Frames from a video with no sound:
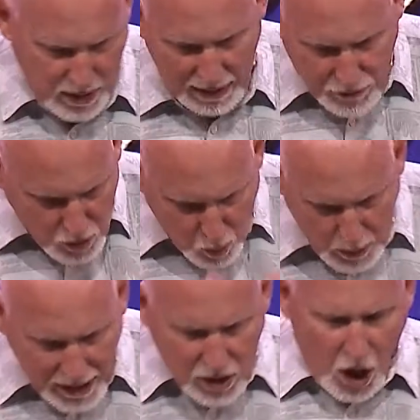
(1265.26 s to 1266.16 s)
We have this
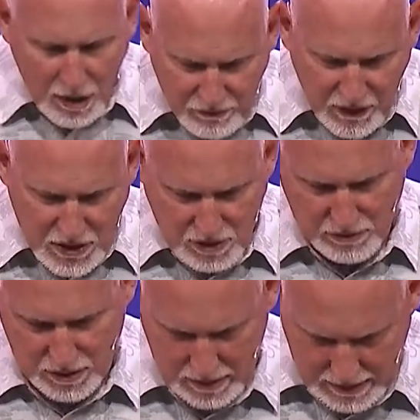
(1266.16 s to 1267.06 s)
week-long
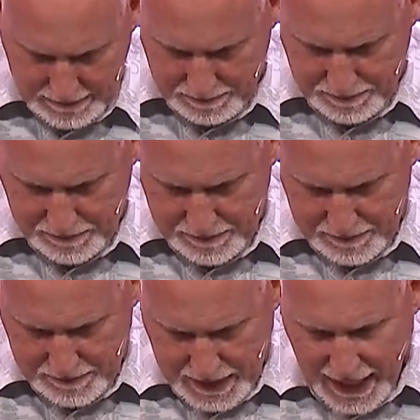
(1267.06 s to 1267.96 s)
festival.
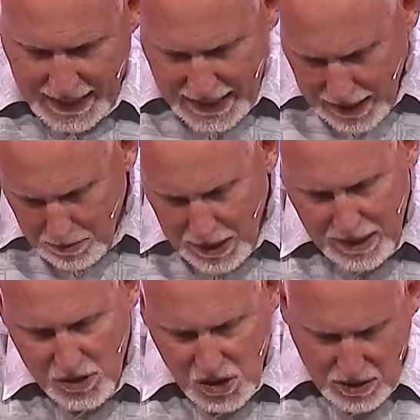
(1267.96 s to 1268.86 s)
And at
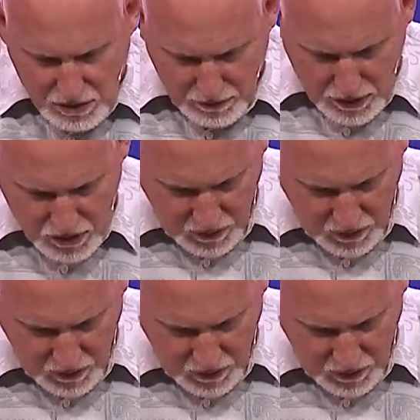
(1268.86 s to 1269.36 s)
Gibeon, it says in verse